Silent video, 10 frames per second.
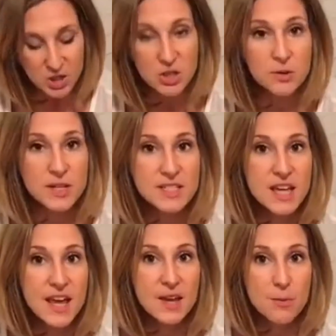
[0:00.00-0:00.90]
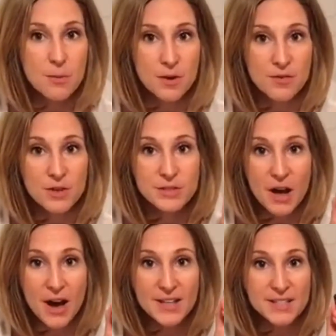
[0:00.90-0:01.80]
You can take one of those
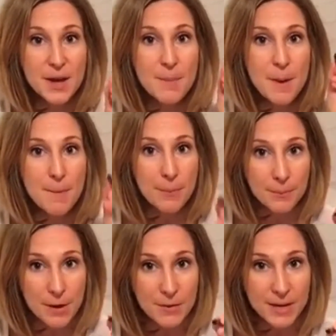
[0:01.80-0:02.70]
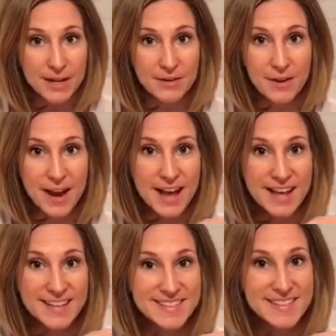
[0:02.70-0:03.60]
awesome broken
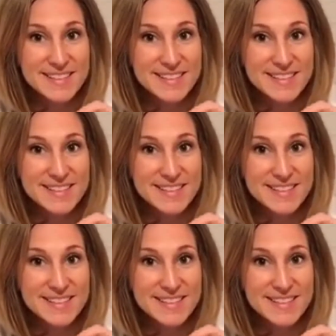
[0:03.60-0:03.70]
crayons.